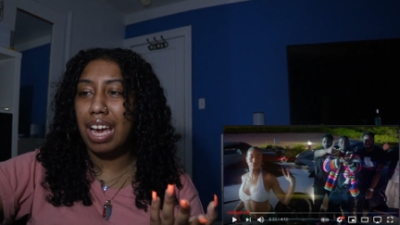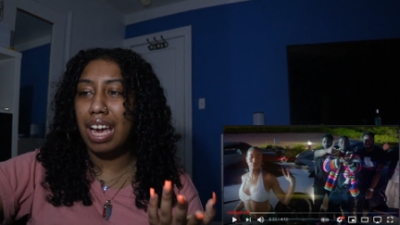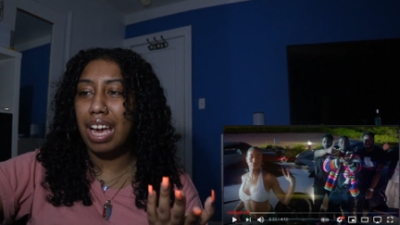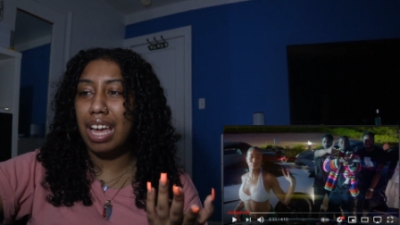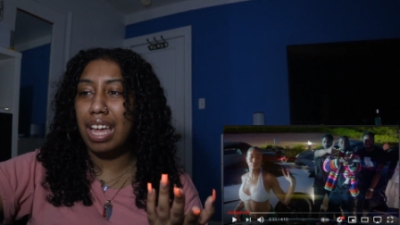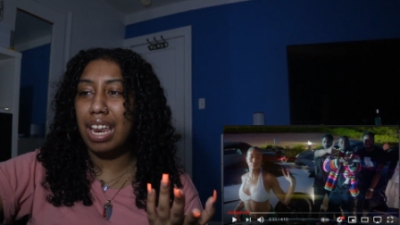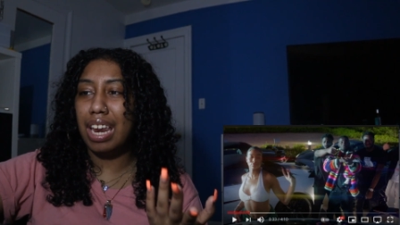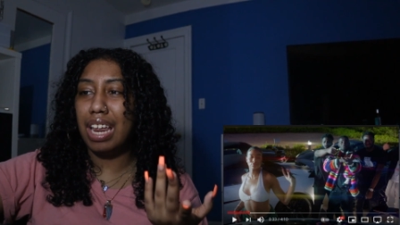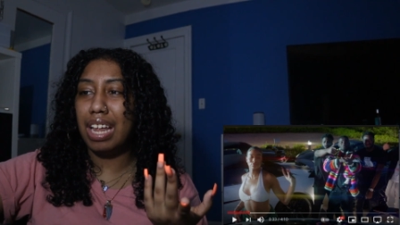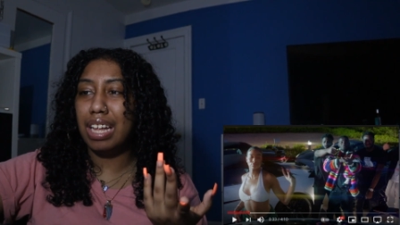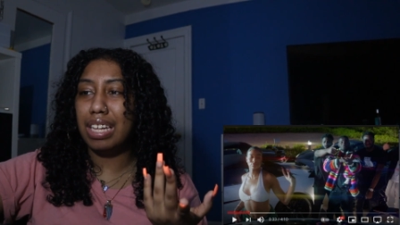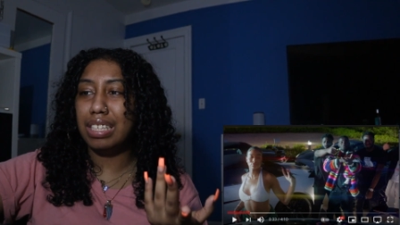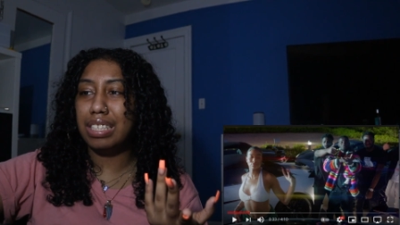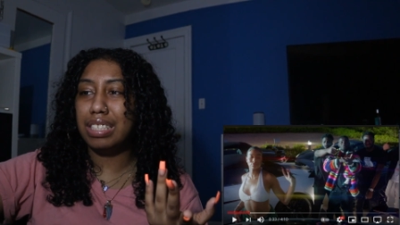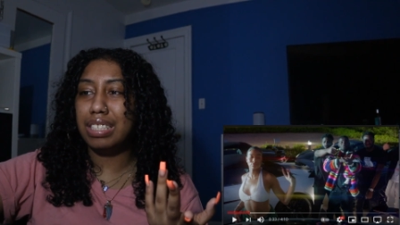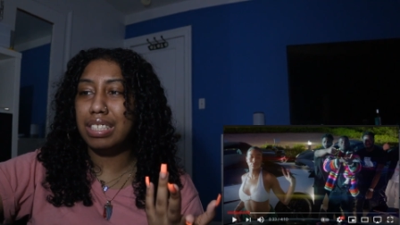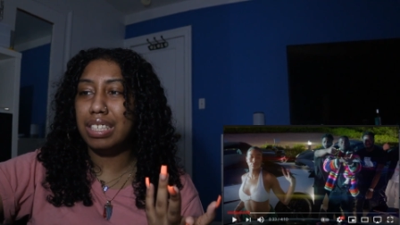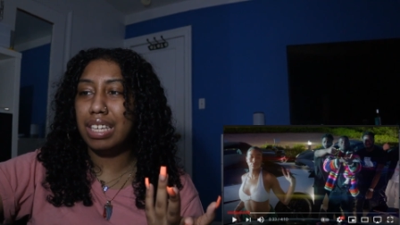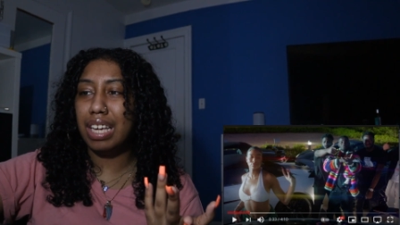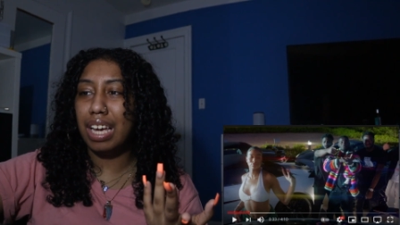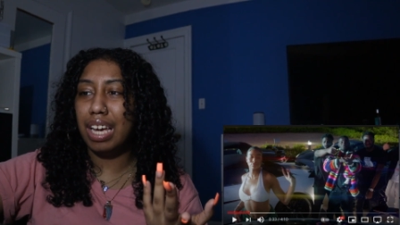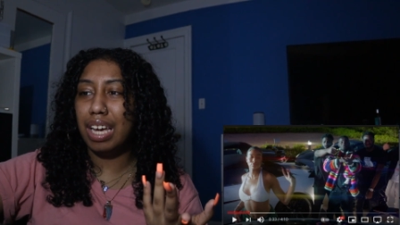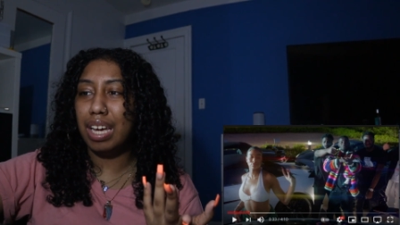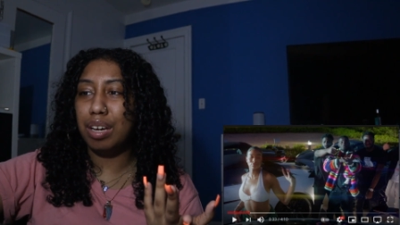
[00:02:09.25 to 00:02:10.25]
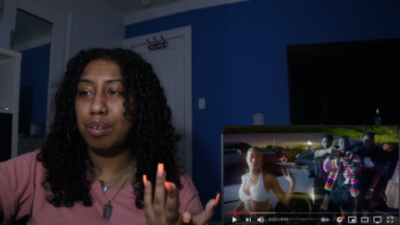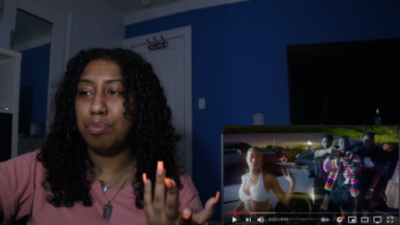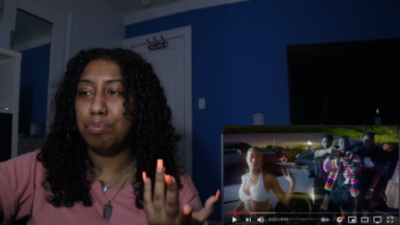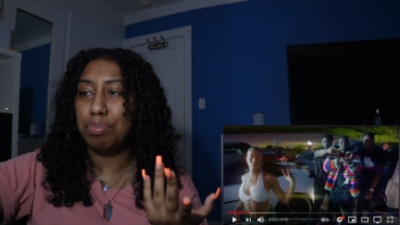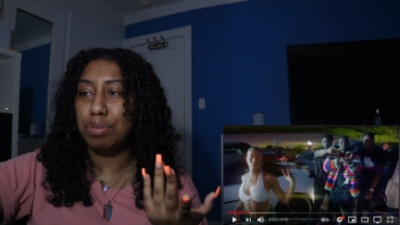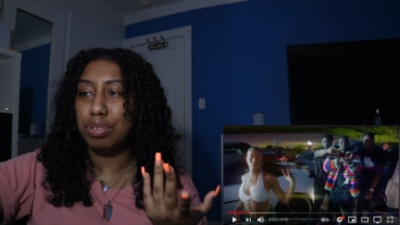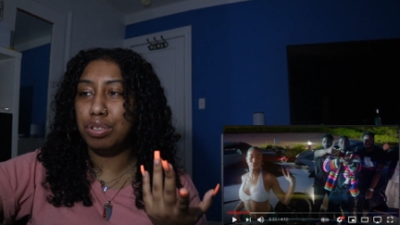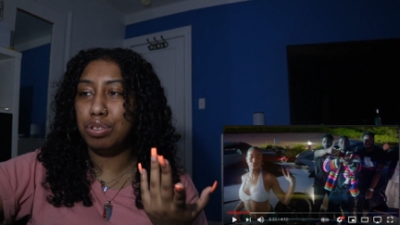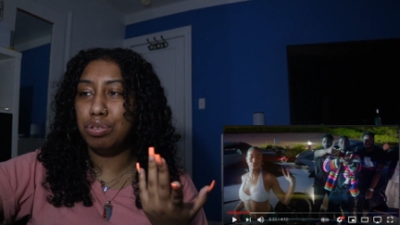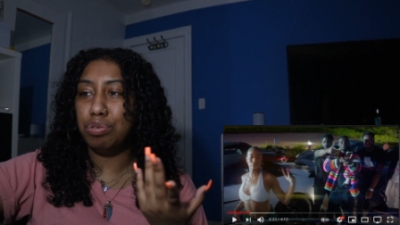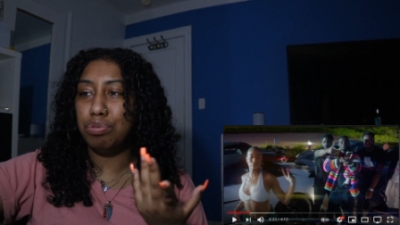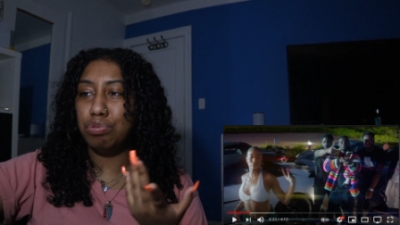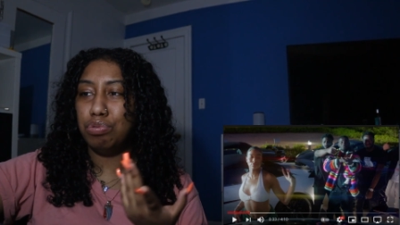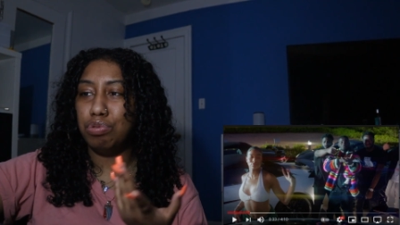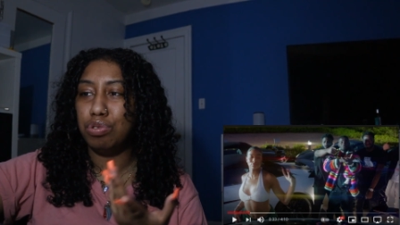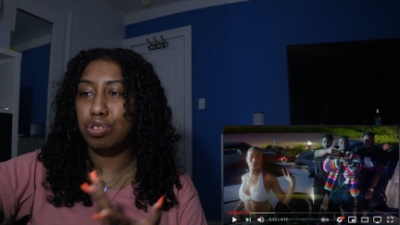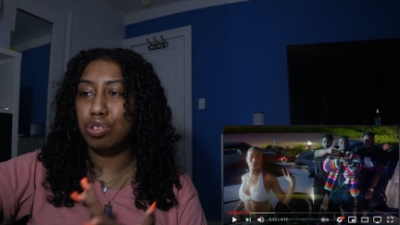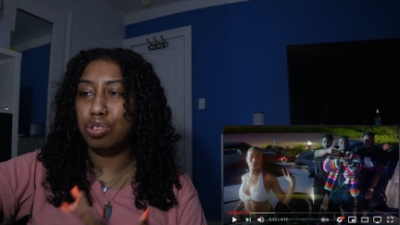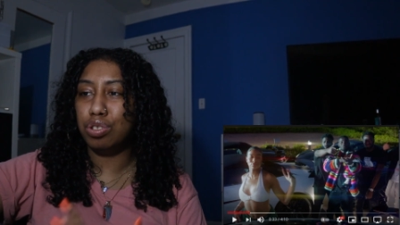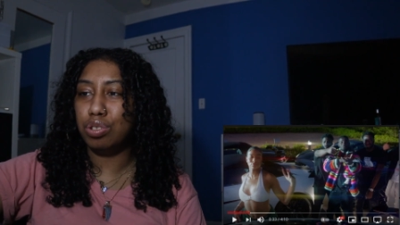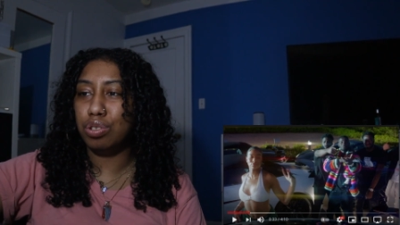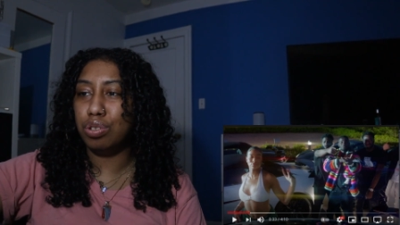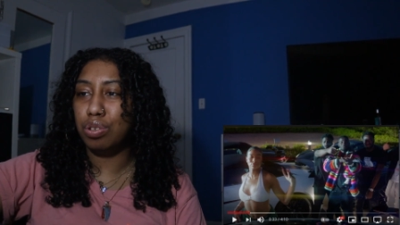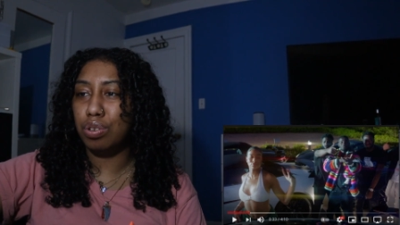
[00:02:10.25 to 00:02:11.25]
and say what you
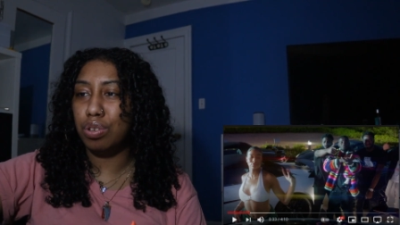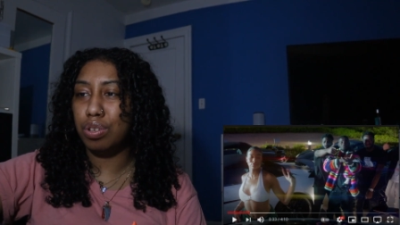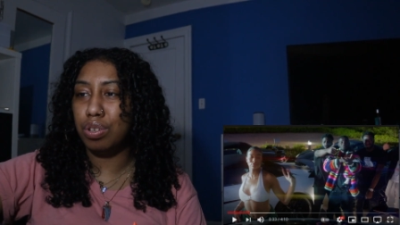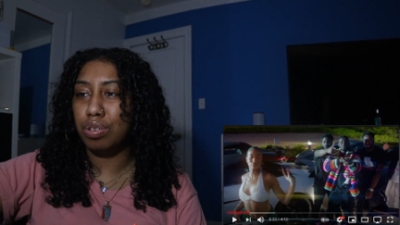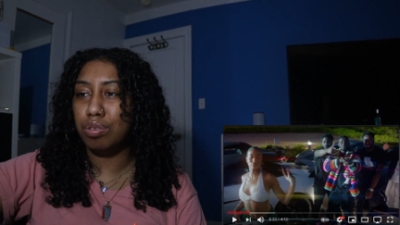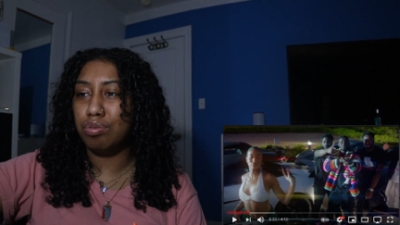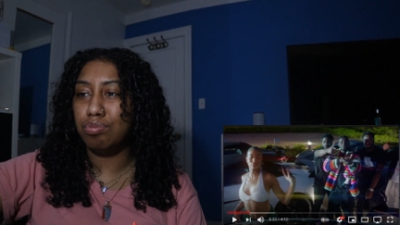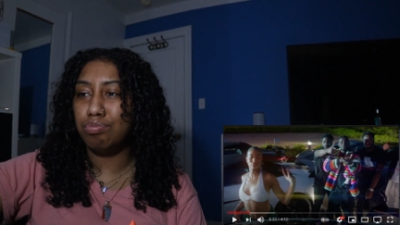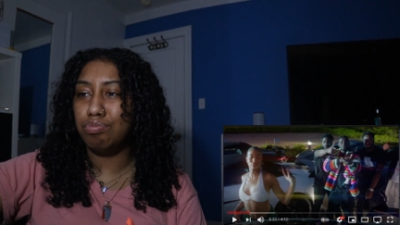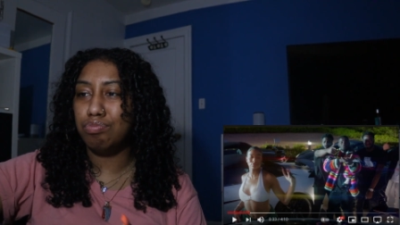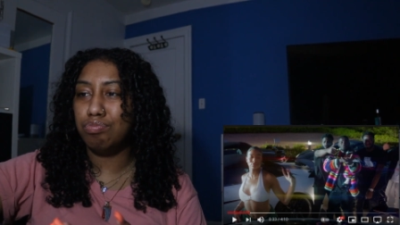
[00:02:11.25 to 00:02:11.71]
slaughter